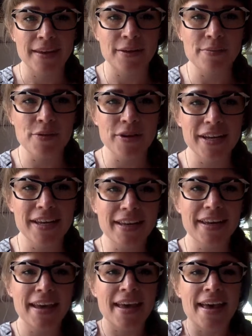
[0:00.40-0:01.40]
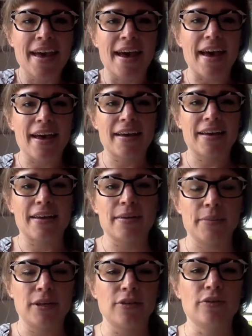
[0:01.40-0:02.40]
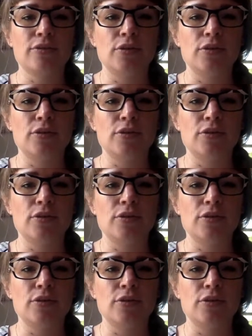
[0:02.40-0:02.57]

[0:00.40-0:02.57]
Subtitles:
Good morning. I am here